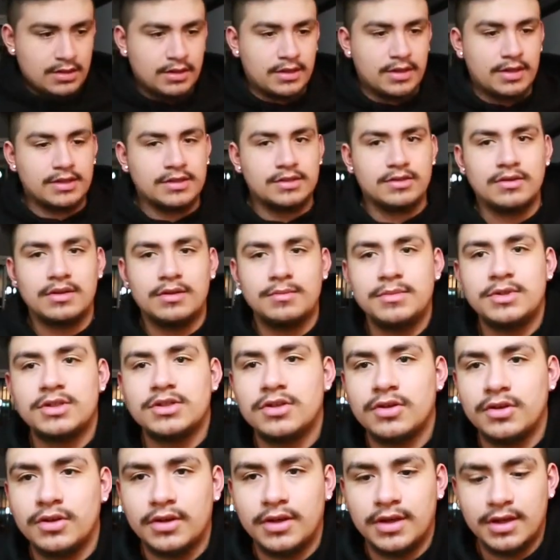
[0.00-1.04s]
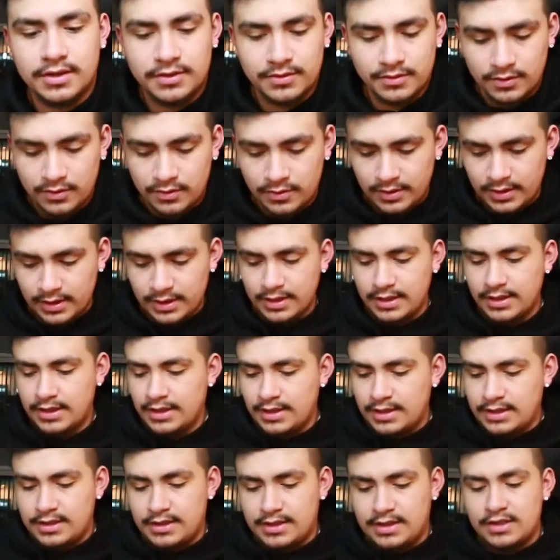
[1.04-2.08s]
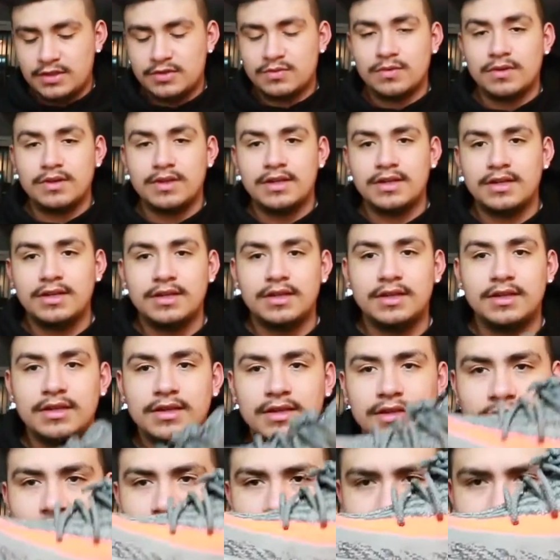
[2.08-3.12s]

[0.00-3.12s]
Okay, so let me show you guys real quick. This one is